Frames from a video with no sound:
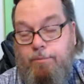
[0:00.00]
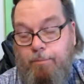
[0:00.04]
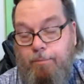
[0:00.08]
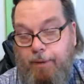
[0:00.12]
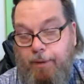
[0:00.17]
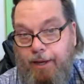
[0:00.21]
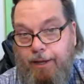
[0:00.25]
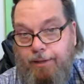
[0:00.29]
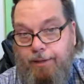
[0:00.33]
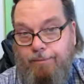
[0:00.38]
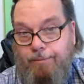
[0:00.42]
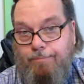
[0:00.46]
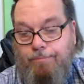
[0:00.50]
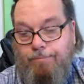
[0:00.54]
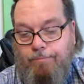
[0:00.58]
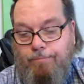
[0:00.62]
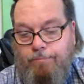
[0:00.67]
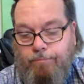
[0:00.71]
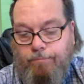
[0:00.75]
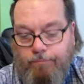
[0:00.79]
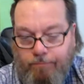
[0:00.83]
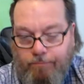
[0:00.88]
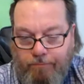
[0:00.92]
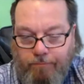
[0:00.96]
met.
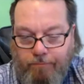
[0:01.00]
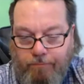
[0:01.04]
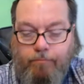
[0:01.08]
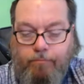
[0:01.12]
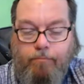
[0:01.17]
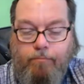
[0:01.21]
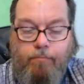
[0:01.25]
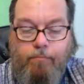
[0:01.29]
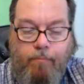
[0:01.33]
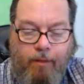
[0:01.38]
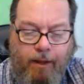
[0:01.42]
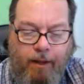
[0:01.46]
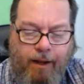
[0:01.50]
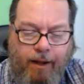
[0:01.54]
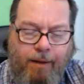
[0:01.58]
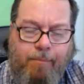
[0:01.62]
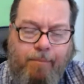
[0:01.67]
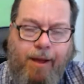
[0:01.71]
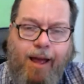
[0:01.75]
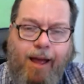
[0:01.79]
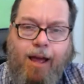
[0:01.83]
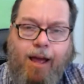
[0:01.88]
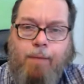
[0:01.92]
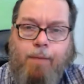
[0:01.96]

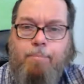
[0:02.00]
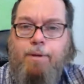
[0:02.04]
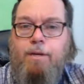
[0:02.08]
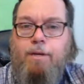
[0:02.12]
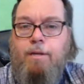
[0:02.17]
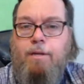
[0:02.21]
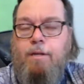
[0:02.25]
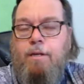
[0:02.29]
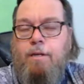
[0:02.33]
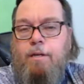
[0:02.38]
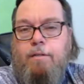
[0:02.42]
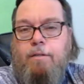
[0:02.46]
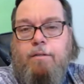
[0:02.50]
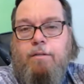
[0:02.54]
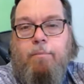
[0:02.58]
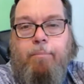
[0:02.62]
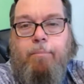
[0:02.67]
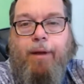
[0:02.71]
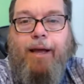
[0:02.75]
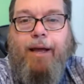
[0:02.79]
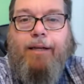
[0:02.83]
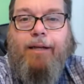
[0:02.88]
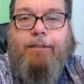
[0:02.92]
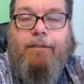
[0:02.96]
I'm happy to
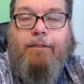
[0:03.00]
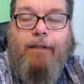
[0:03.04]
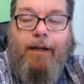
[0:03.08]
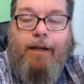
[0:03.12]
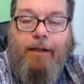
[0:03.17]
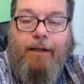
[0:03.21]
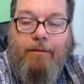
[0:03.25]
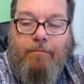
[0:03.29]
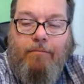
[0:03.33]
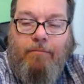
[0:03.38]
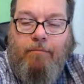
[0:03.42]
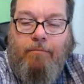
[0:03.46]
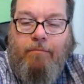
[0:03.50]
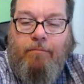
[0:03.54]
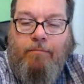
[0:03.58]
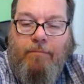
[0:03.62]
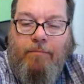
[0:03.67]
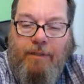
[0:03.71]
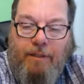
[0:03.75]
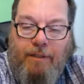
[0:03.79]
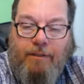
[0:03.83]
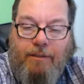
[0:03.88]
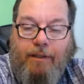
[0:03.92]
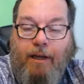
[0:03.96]
pass that
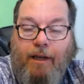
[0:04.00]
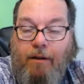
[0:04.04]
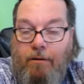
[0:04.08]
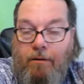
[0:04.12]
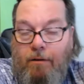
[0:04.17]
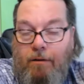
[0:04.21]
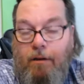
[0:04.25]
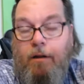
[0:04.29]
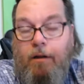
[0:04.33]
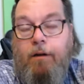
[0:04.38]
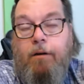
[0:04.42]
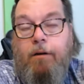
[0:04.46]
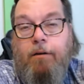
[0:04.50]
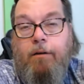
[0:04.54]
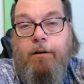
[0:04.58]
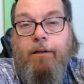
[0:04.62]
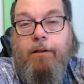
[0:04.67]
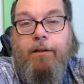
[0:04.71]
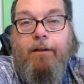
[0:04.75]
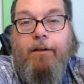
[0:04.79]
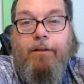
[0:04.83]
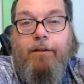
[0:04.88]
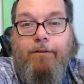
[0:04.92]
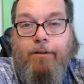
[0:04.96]
discount along
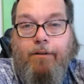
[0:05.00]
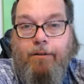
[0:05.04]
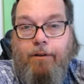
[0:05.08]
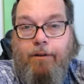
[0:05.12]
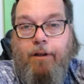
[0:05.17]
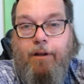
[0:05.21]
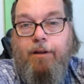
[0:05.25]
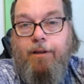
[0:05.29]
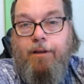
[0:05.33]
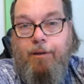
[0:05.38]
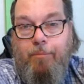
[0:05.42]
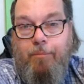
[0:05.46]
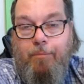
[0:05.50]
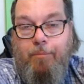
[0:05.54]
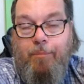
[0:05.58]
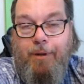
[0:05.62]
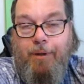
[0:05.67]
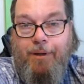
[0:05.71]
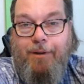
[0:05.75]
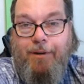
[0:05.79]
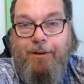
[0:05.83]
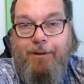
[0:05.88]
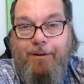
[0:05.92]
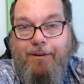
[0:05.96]
to the lucky
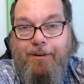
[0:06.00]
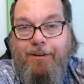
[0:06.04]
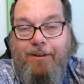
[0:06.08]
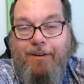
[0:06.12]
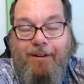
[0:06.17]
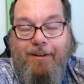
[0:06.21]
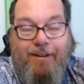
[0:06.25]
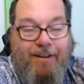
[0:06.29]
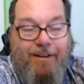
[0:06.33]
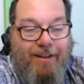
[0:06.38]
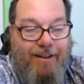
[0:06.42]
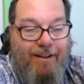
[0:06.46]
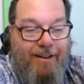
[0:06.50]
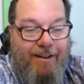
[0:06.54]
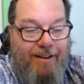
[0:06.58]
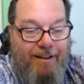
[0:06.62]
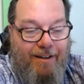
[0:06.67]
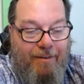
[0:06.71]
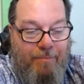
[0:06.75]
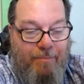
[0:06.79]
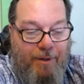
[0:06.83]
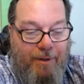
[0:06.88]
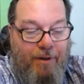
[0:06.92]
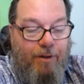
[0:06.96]
bidder,
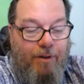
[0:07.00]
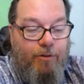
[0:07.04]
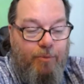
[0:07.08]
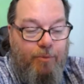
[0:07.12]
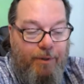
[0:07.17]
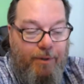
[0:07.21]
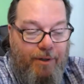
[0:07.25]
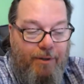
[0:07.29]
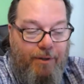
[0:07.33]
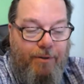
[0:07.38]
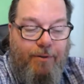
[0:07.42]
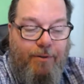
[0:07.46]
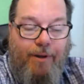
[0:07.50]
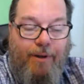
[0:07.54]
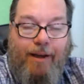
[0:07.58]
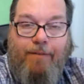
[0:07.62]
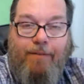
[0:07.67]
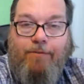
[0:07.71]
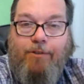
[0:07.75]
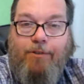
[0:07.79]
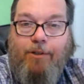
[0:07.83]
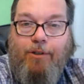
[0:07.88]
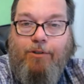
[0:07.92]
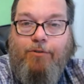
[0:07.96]
uh, because we do
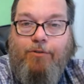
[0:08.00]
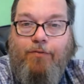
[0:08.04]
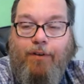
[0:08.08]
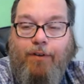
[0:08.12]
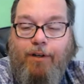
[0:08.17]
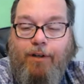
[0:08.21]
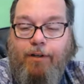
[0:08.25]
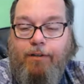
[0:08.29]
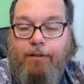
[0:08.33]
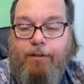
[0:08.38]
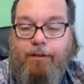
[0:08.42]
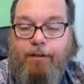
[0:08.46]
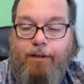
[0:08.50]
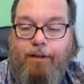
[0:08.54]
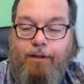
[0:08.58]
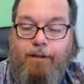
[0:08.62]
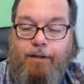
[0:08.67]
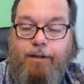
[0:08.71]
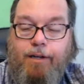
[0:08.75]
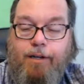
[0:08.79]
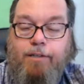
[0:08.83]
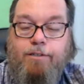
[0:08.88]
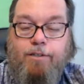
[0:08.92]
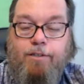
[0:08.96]
have such fun, and
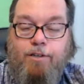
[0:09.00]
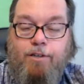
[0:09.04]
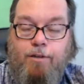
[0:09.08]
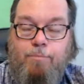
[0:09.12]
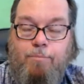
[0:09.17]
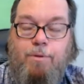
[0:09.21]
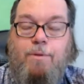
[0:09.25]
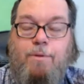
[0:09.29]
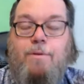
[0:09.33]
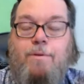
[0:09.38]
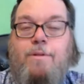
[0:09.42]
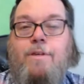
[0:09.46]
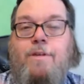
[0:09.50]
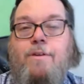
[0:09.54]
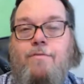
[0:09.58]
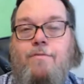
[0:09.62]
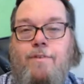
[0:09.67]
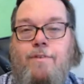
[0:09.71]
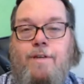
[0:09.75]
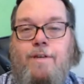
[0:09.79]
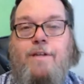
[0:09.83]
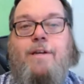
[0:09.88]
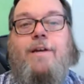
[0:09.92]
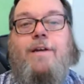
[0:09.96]
it is a community
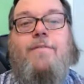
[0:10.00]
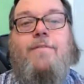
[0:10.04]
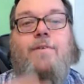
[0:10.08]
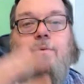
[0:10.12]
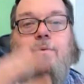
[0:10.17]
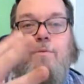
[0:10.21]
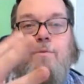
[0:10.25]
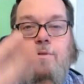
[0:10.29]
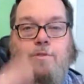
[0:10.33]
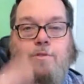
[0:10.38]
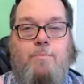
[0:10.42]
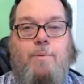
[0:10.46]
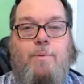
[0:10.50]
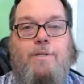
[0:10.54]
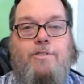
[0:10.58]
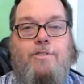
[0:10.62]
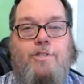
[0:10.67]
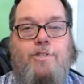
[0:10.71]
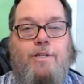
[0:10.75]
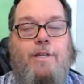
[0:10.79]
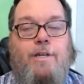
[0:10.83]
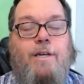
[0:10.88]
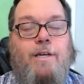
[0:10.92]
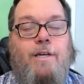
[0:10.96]
event. Everyone's
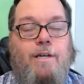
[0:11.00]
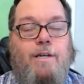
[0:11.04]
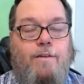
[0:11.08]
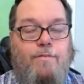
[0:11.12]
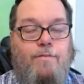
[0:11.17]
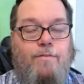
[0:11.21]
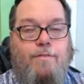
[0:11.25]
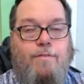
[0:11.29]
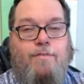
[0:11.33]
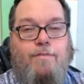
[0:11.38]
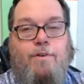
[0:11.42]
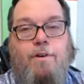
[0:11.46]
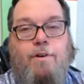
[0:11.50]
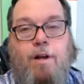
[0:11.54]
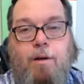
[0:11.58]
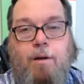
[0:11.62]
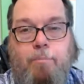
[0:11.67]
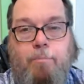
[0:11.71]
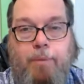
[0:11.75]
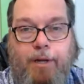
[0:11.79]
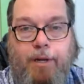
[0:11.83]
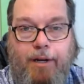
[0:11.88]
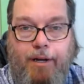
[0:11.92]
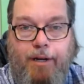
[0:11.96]
pitching in. Even if you're
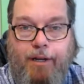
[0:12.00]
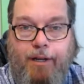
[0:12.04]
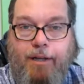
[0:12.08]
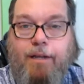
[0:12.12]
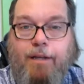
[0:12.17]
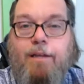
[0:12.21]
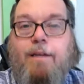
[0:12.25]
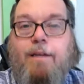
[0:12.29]
not bidding,